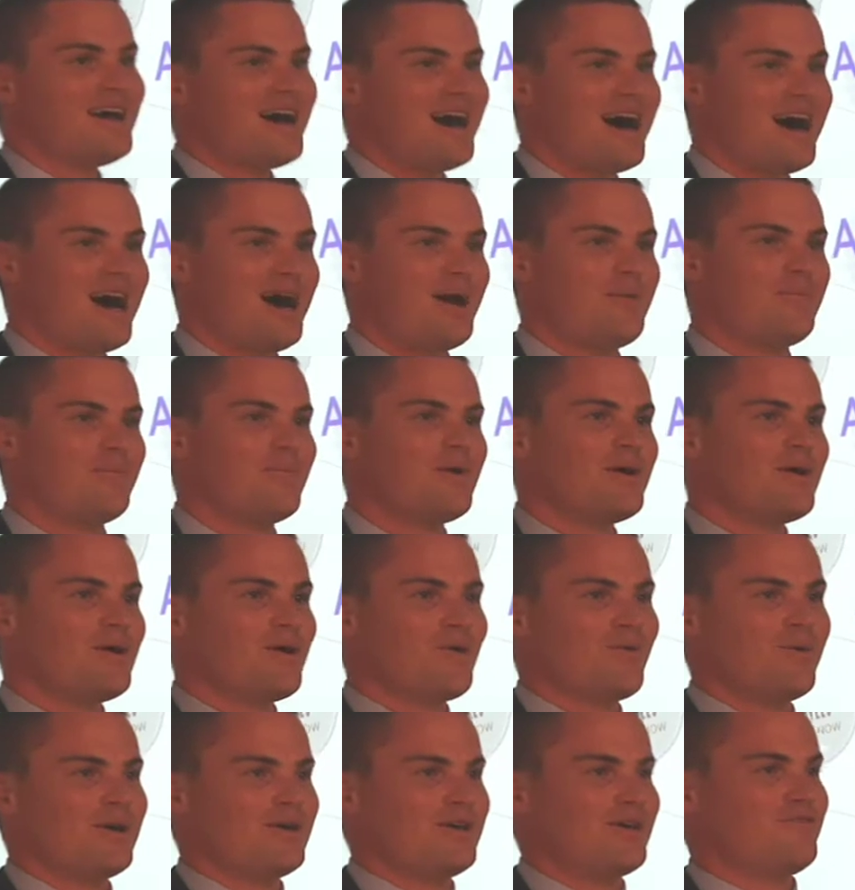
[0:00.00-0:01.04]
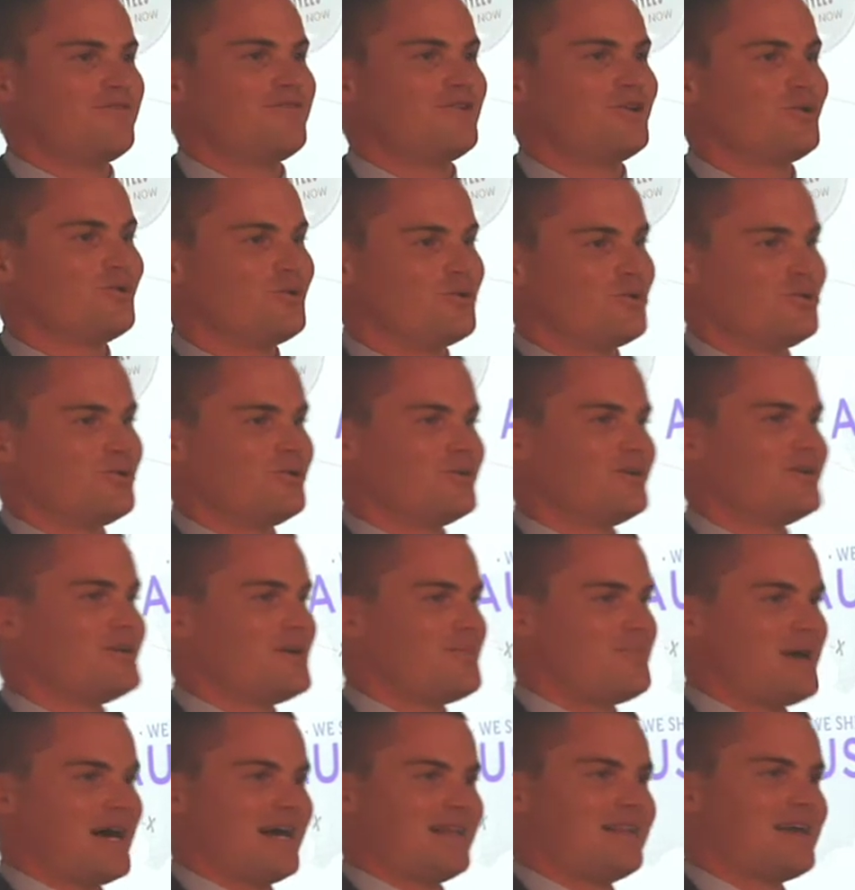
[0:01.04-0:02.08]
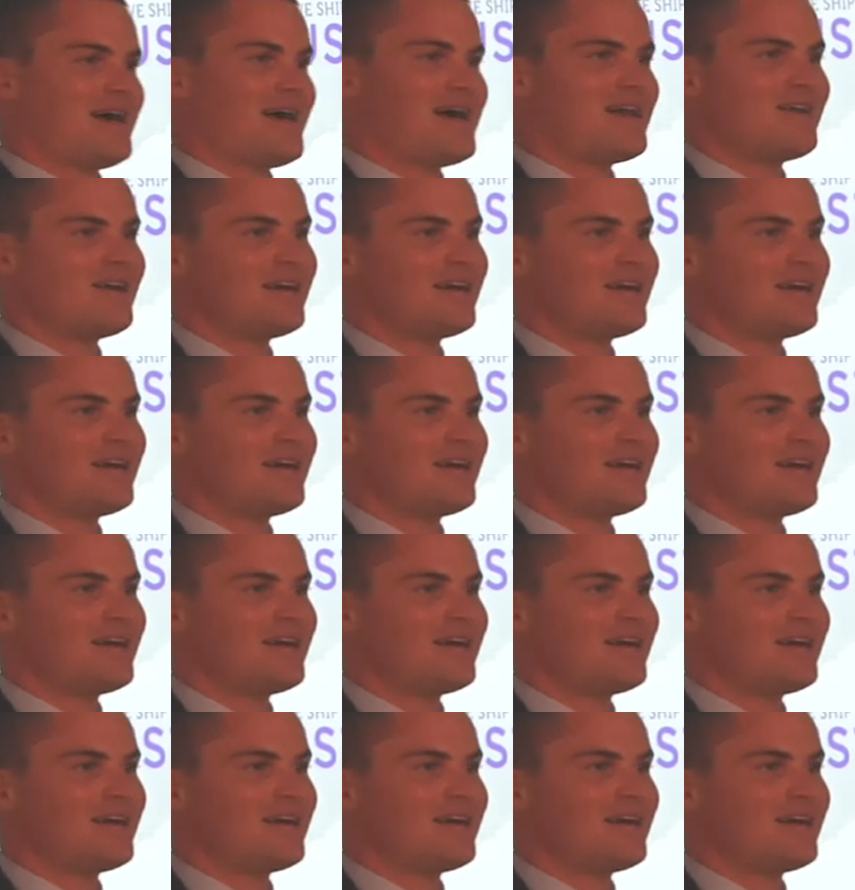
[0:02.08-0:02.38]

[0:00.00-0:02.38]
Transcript: um, where you feel good about that.